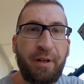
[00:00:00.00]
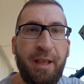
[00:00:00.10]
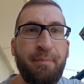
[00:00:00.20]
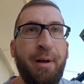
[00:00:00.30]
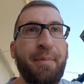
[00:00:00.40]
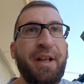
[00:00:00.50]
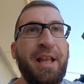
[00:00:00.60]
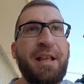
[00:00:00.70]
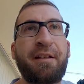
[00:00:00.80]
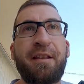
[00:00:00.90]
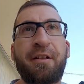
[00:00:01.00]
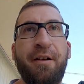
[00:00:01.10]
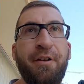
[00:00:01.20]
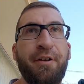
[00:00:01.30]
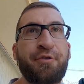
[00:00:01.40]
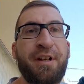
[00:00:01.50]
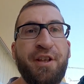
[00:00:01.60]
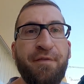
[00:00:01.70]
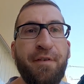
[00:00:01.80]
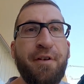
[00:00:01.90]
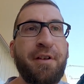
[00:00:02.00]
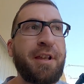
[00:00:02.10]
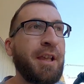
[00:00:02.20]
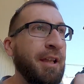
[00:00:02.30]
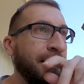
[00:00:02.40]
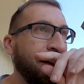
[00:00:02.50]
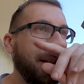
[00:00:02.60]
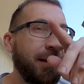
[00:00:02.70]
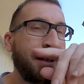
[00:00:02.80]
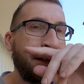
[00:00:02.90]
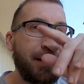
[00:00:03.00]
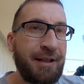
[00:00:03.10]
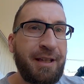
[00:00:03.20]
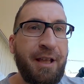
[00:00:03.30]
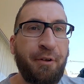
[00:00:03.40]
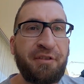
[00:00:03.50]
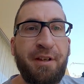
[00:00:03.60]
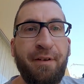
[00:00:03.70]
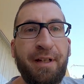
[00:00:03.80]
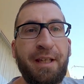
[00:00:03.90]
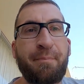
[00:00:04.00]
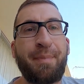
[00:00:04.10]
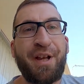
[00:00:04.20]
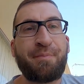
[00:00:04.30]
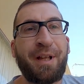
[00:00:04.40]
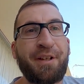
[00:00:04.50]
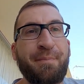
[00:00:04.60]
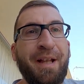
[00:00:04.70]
I'll keep pumping it in and then I've got to do the transfer and yeah I'll see if I can get the bash plates